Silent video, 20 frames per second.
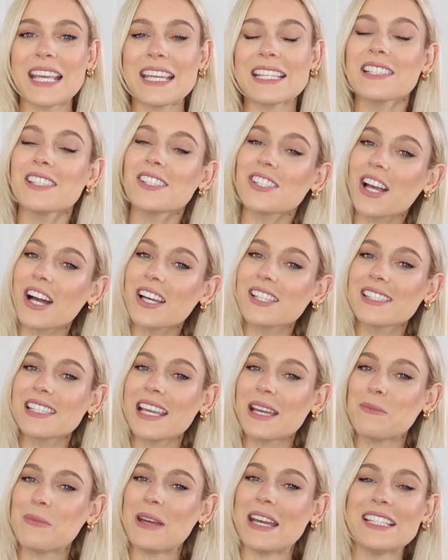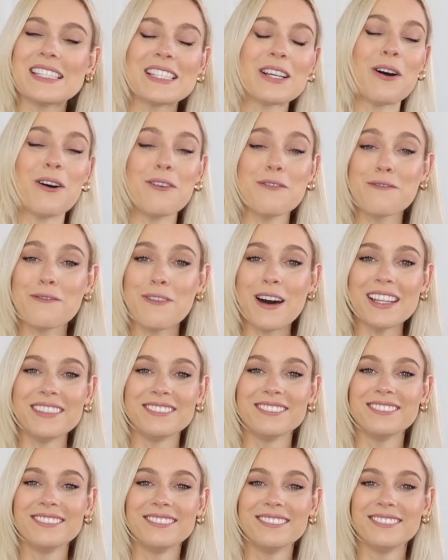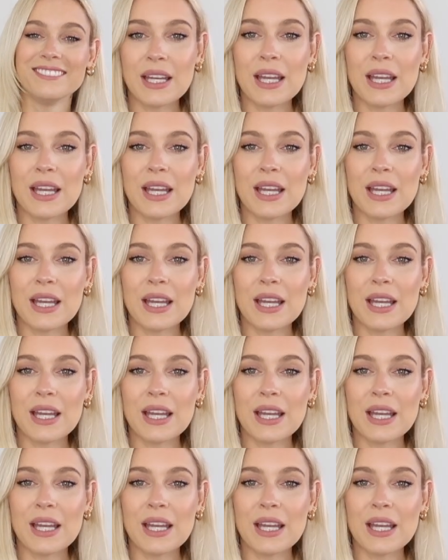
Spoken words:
It's just a bit of fun.